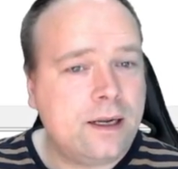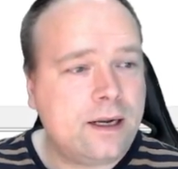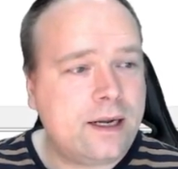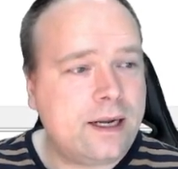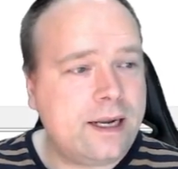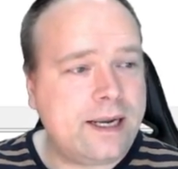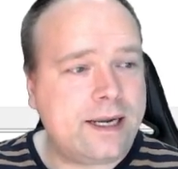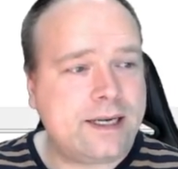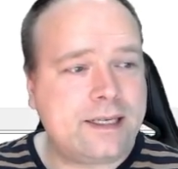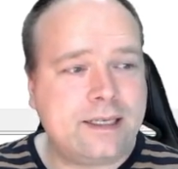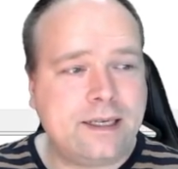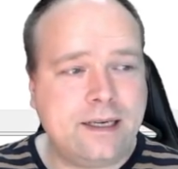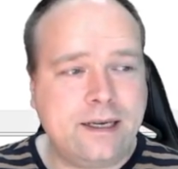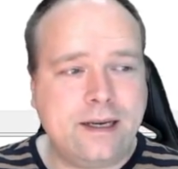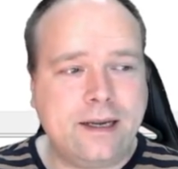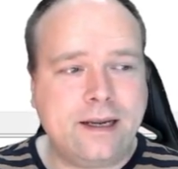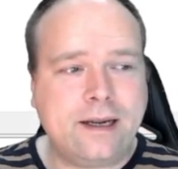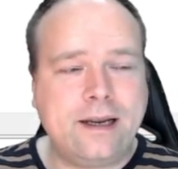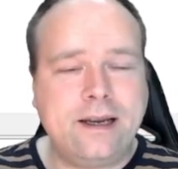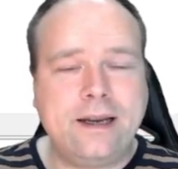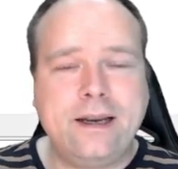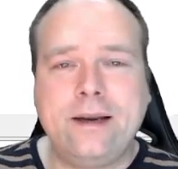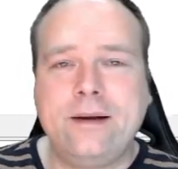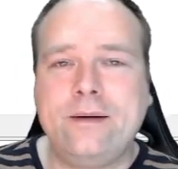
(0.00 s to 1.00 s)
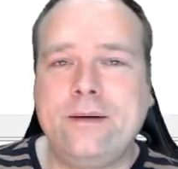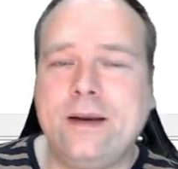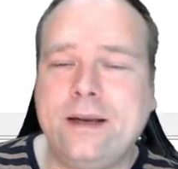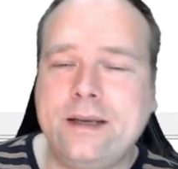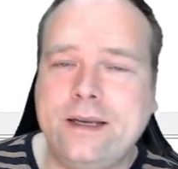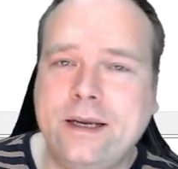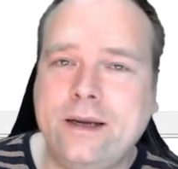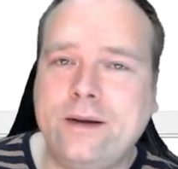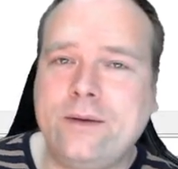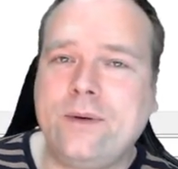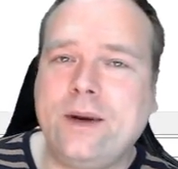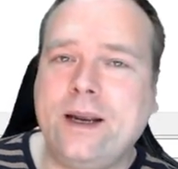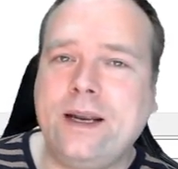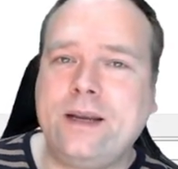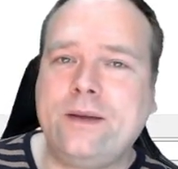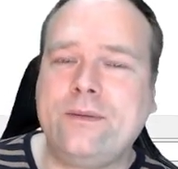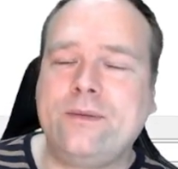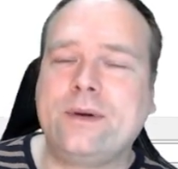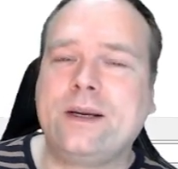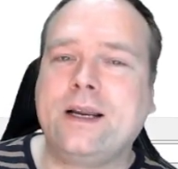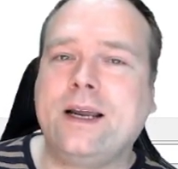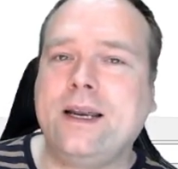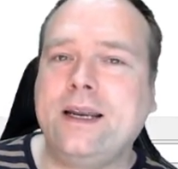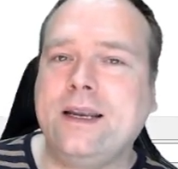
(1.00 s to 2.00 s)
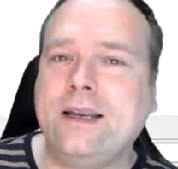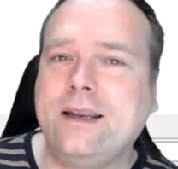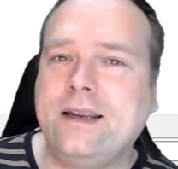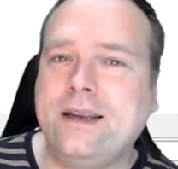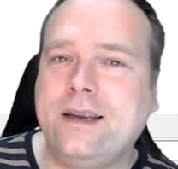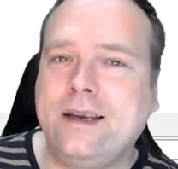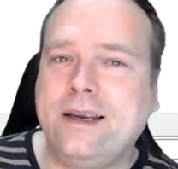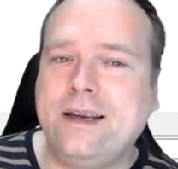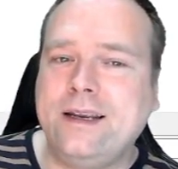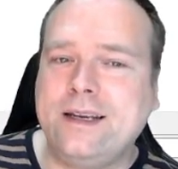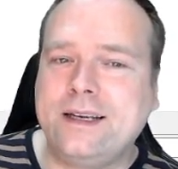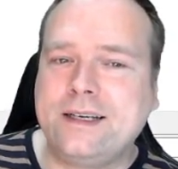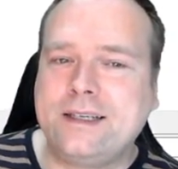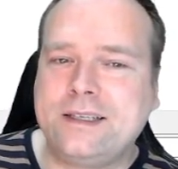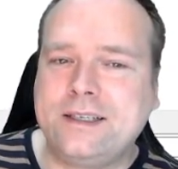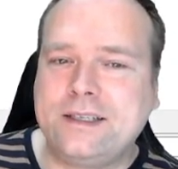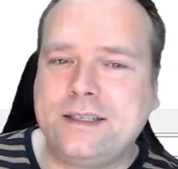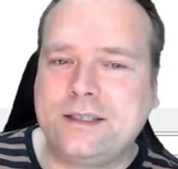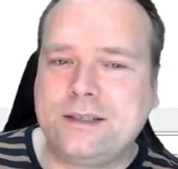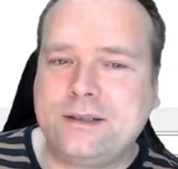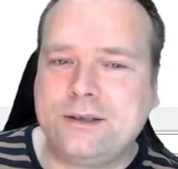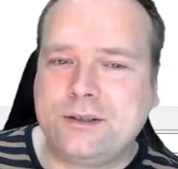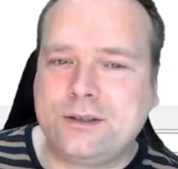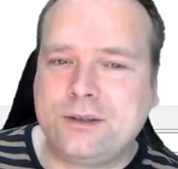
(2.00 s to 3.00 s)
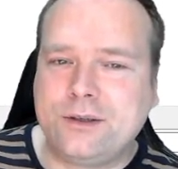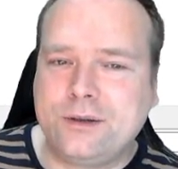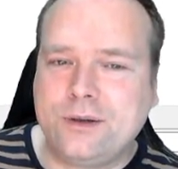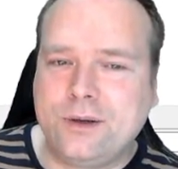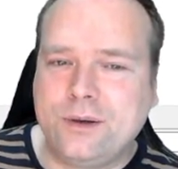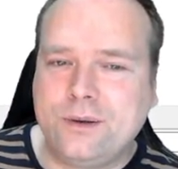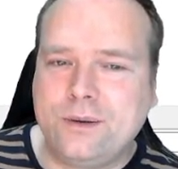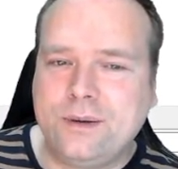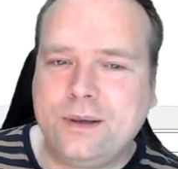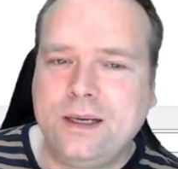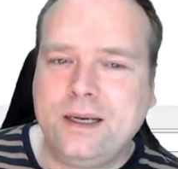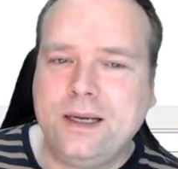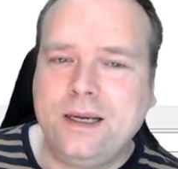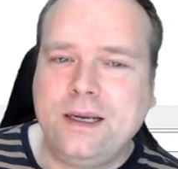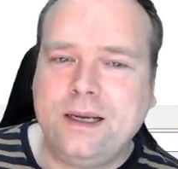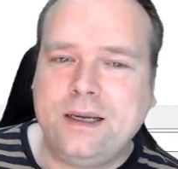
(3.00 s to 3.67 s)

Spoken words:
I did it right regarding the indexes, just so you know.